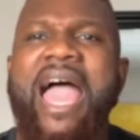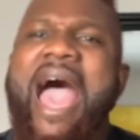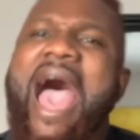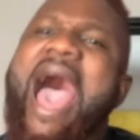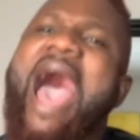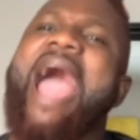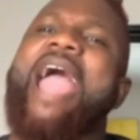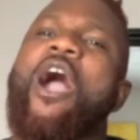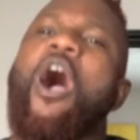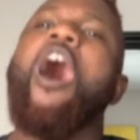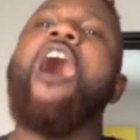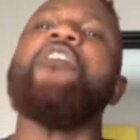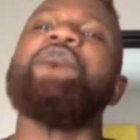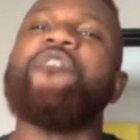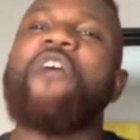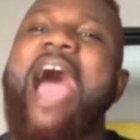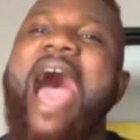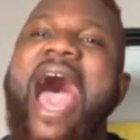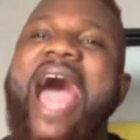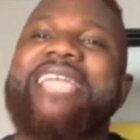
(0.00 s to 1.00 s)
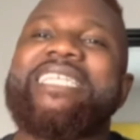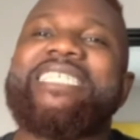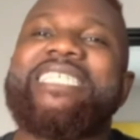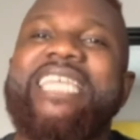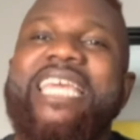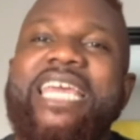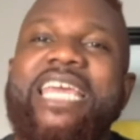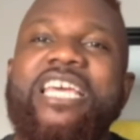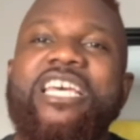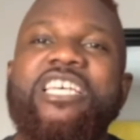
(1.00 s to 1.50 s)
I offer
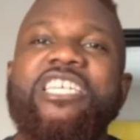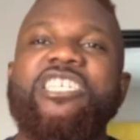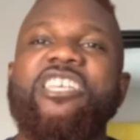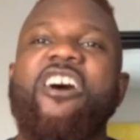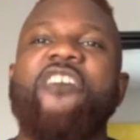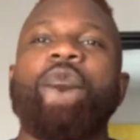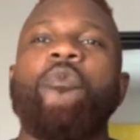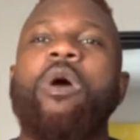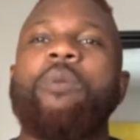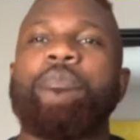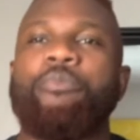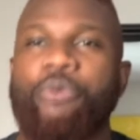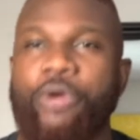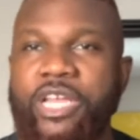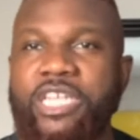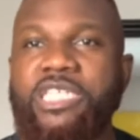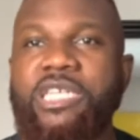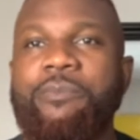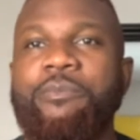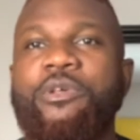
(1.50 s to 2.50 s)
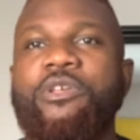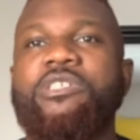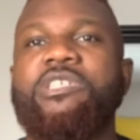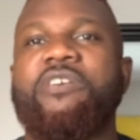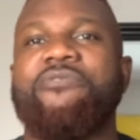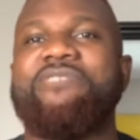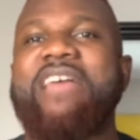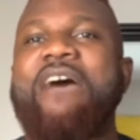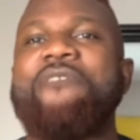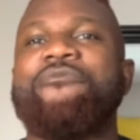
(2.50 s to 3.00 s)
ideas of what principles
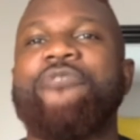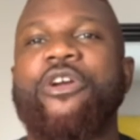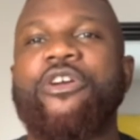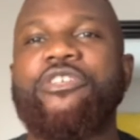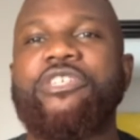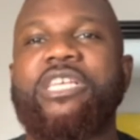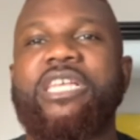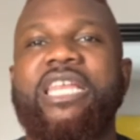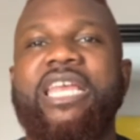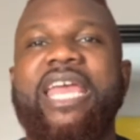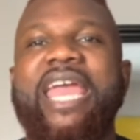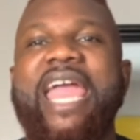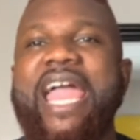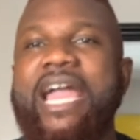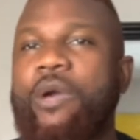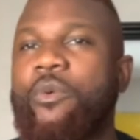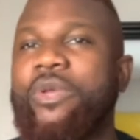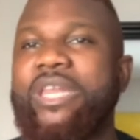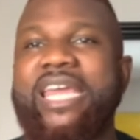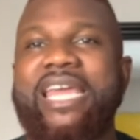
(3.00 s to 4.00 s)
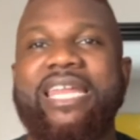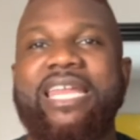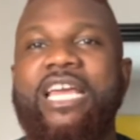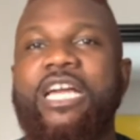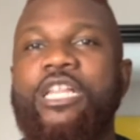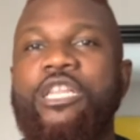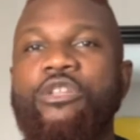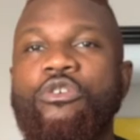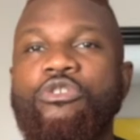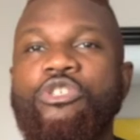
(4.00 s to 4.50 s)
of diversity, equity, and
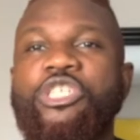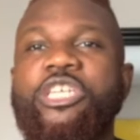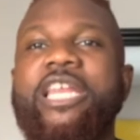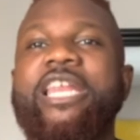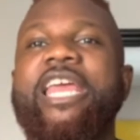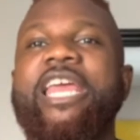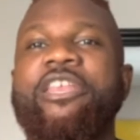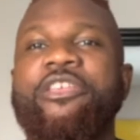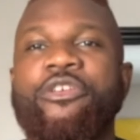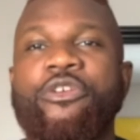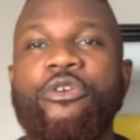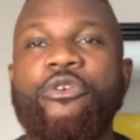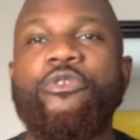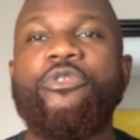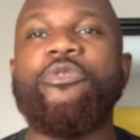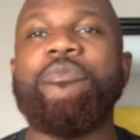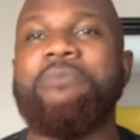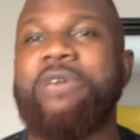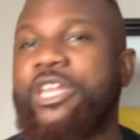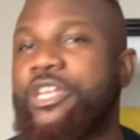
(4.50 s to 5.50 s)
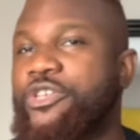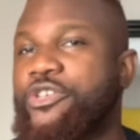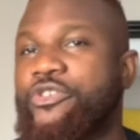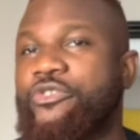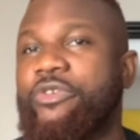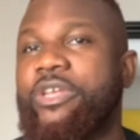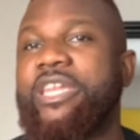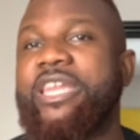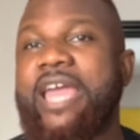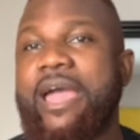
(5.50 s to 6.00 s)
inclusion in youth
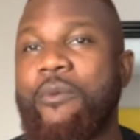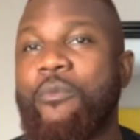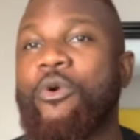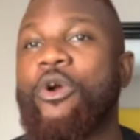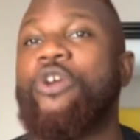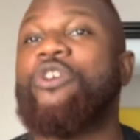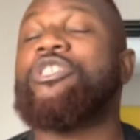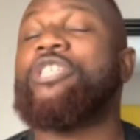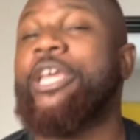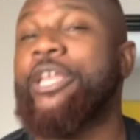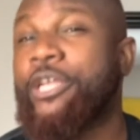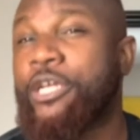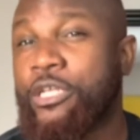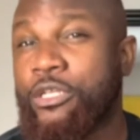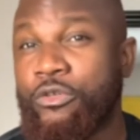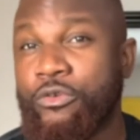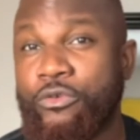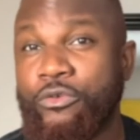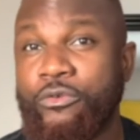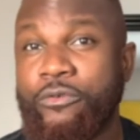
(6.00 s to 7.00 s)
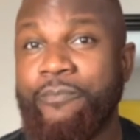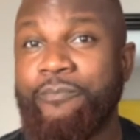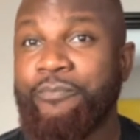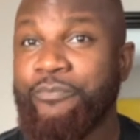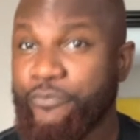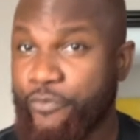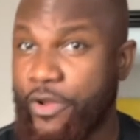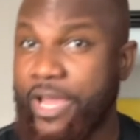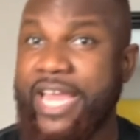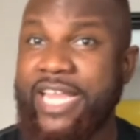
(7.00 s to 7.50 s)
ministry networks include.
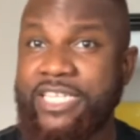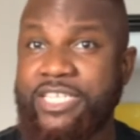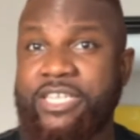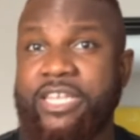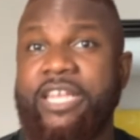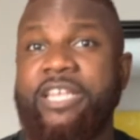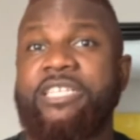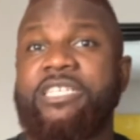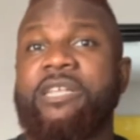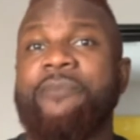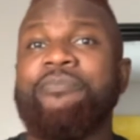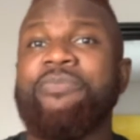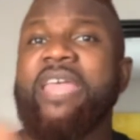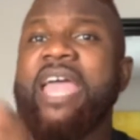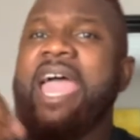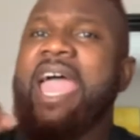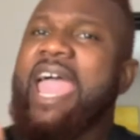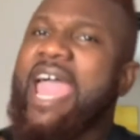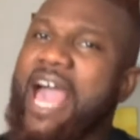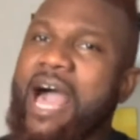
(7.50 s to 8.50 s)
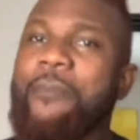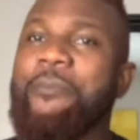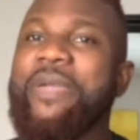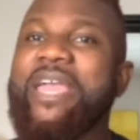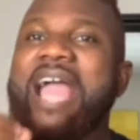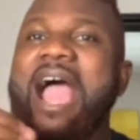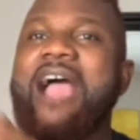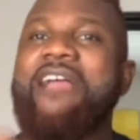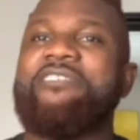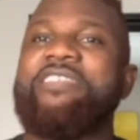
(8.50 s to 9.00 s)
For instance,
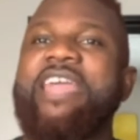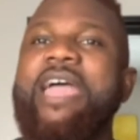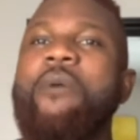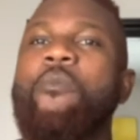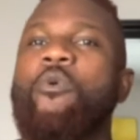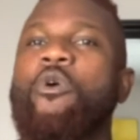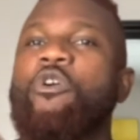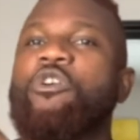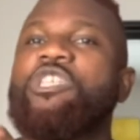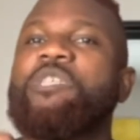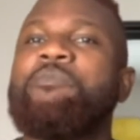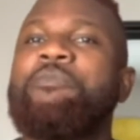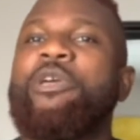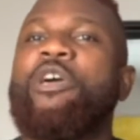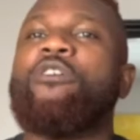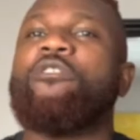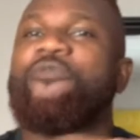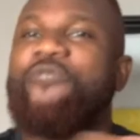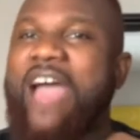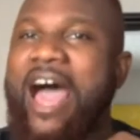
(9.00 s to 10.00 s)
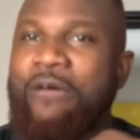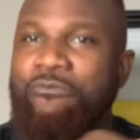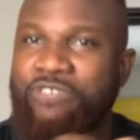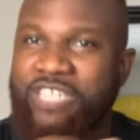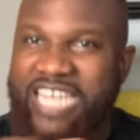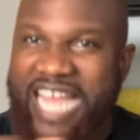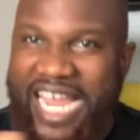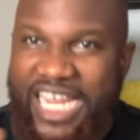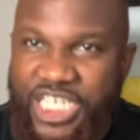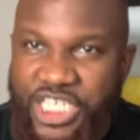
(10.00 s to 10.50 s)
helping our networks build
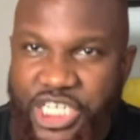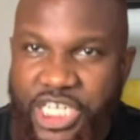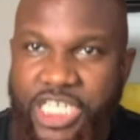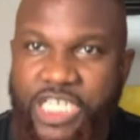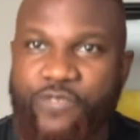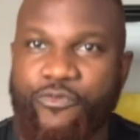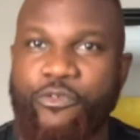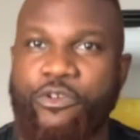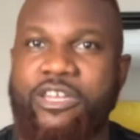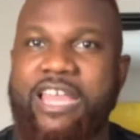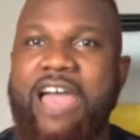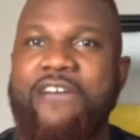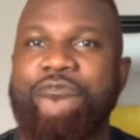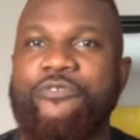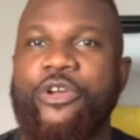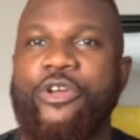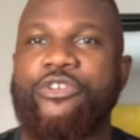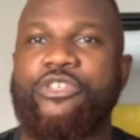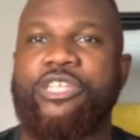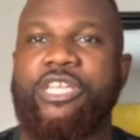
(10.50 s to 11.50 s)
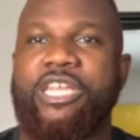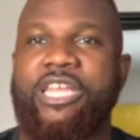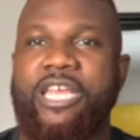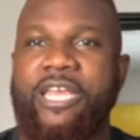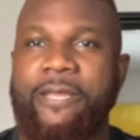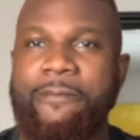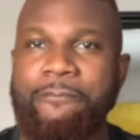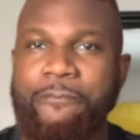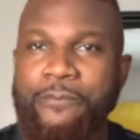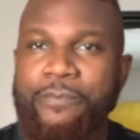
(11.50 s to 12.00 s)
foundations for
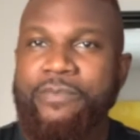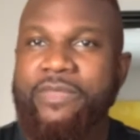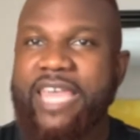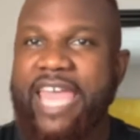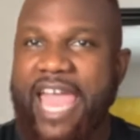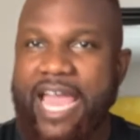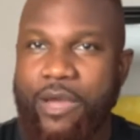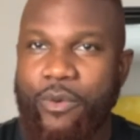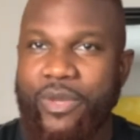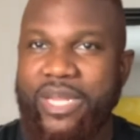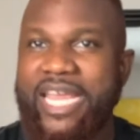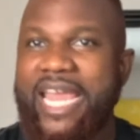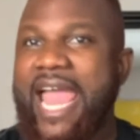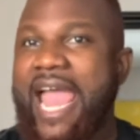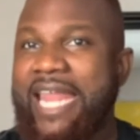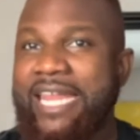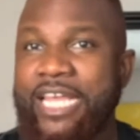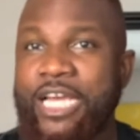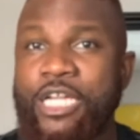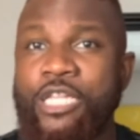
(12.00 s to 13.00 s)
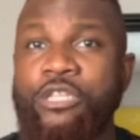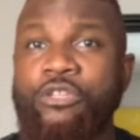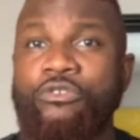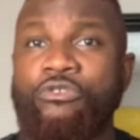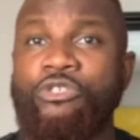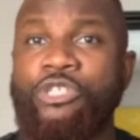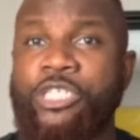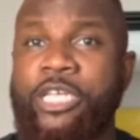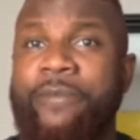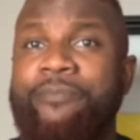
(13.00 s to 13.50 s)
diversity, equity, and
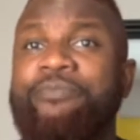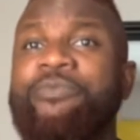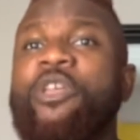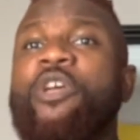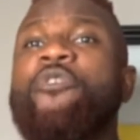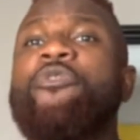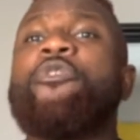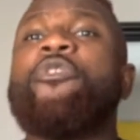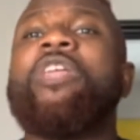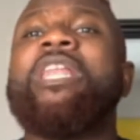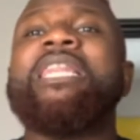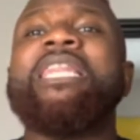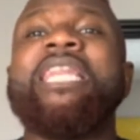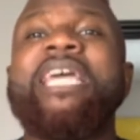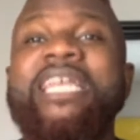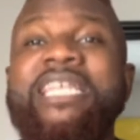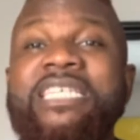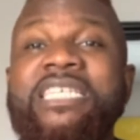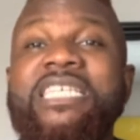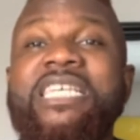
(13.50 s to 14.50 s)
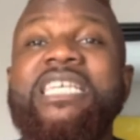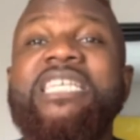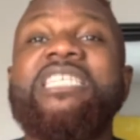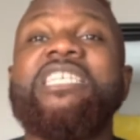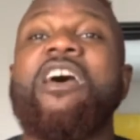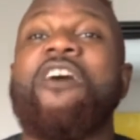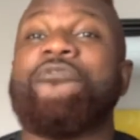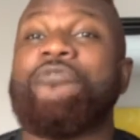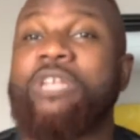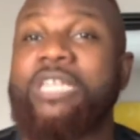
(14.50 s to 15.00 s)
inclusion through the lenses
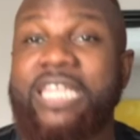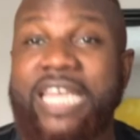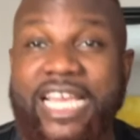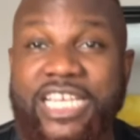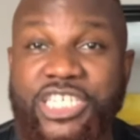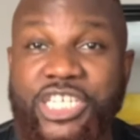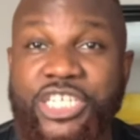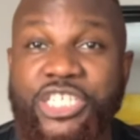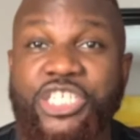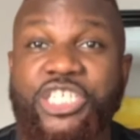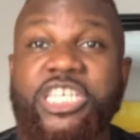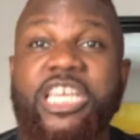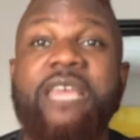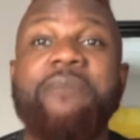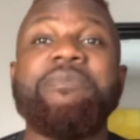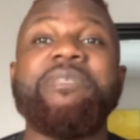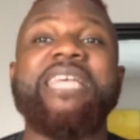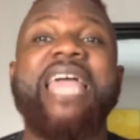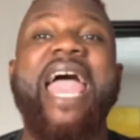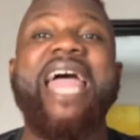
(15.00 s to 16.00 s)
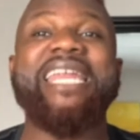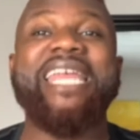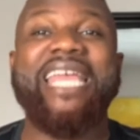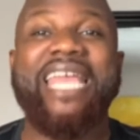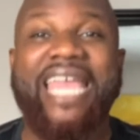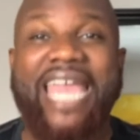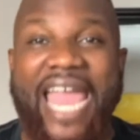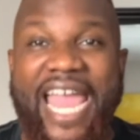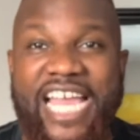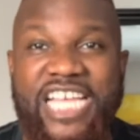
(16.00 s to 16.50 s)
of relationships and
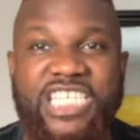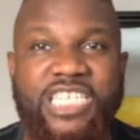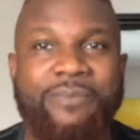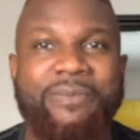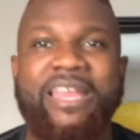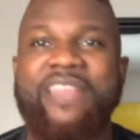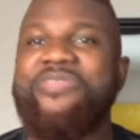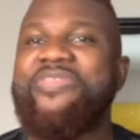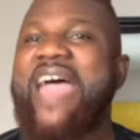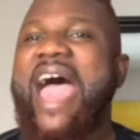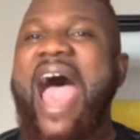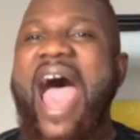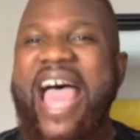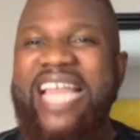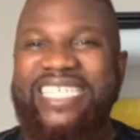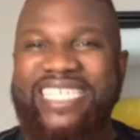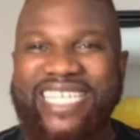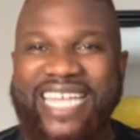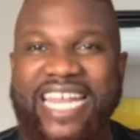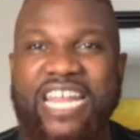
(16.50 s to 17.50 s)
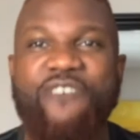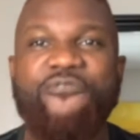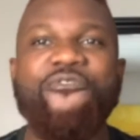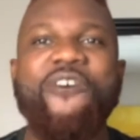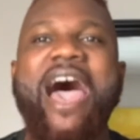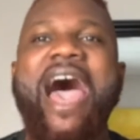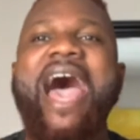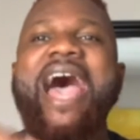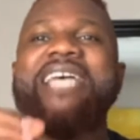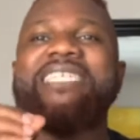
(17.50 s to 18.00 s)
engagement that
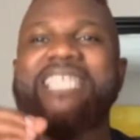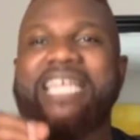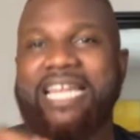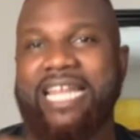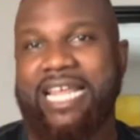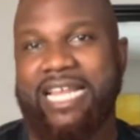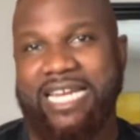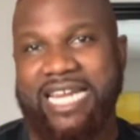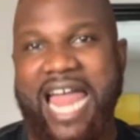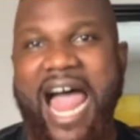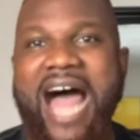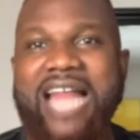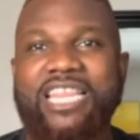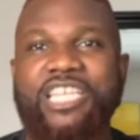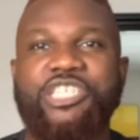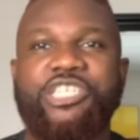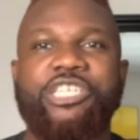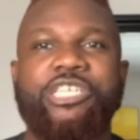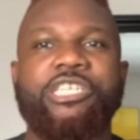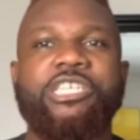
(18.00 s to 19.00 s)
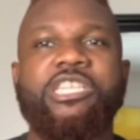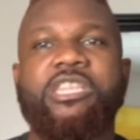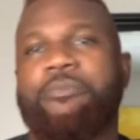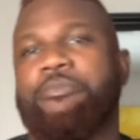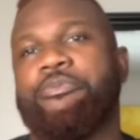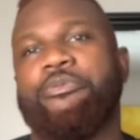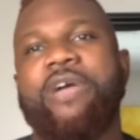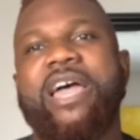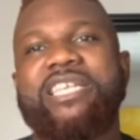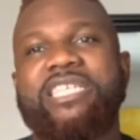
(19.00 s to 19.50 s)
identifies and acknowledges the
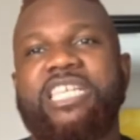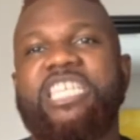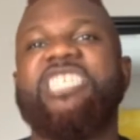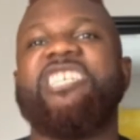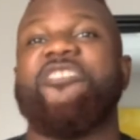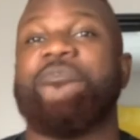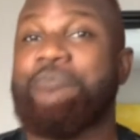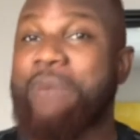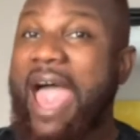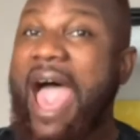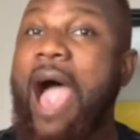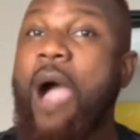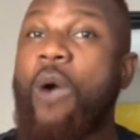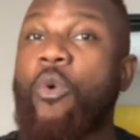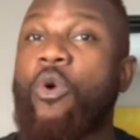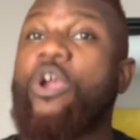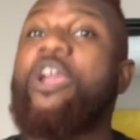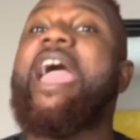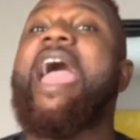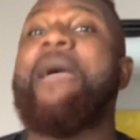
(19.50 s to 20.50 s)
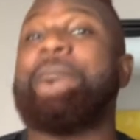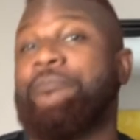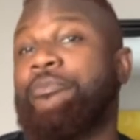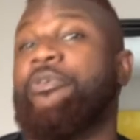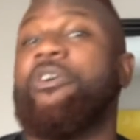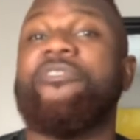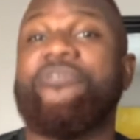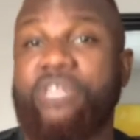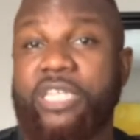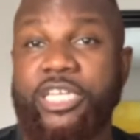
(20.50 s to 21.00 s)
presence of power and
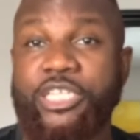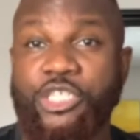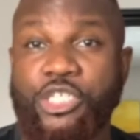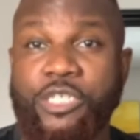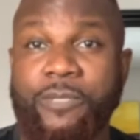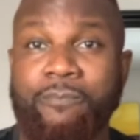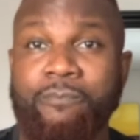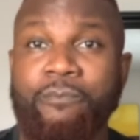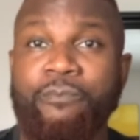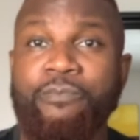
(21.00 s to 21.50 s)
privilege.